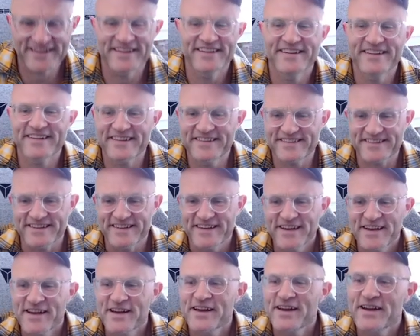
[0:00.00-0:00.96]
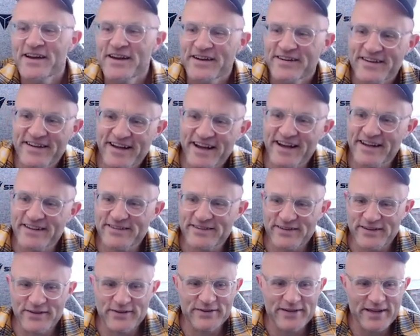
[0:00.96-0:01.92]
Listen. We got to
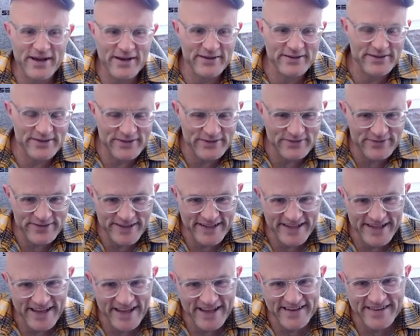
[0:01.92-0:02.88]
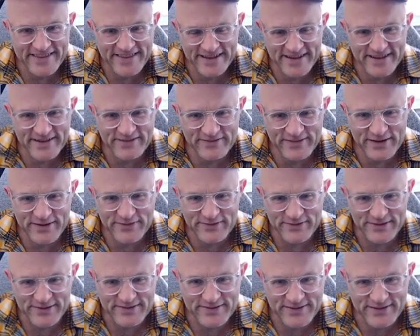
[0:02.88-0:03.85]
slow down a little bit and think about
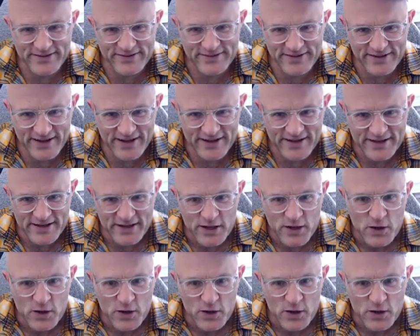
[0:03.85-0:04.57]
what's going on.